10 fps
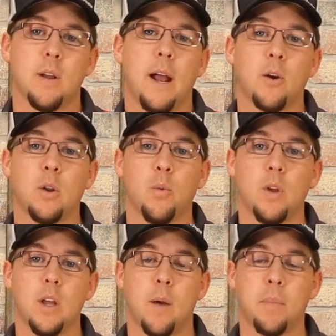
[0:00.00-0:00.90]
How can
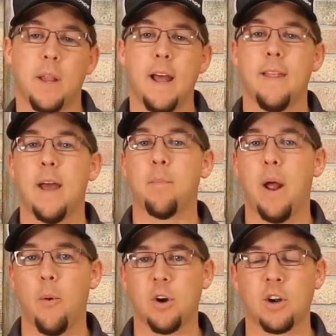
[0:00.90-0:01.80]
we apply that
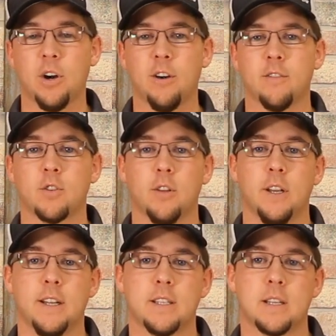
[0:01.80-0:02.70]
power curve so
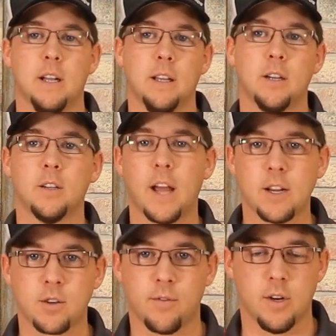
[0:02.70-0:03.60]
that it's a little
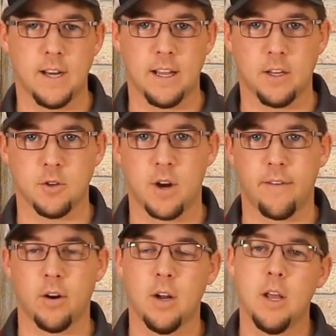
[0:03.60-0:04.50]
nicer for a daily
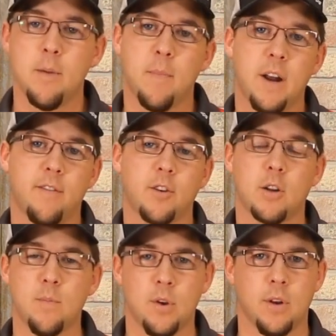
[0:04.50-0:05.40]
driver, better for
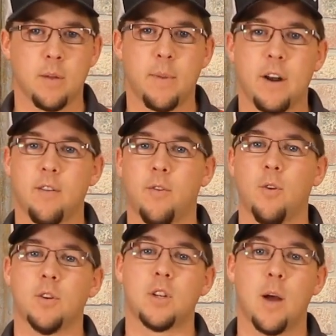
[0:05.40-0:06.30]
commuting, better
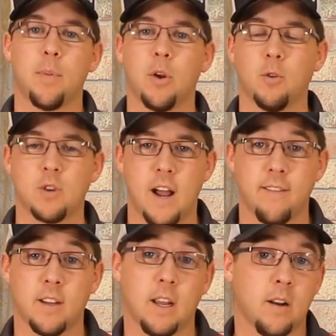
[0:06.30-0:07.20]
for stop and go
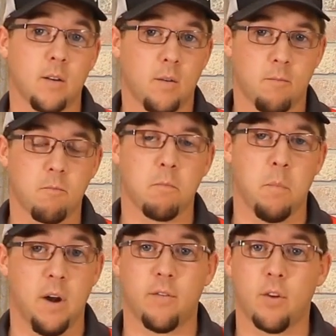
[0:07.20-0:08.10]
traffic, and
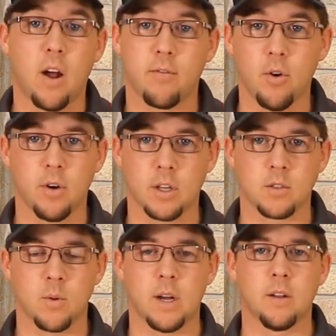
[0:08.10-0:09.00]
better for off-roading
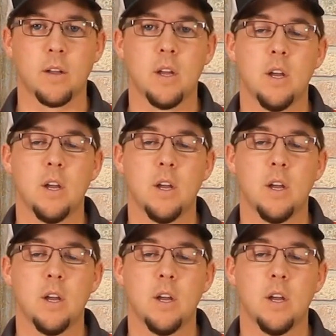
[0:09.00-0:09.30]
as well?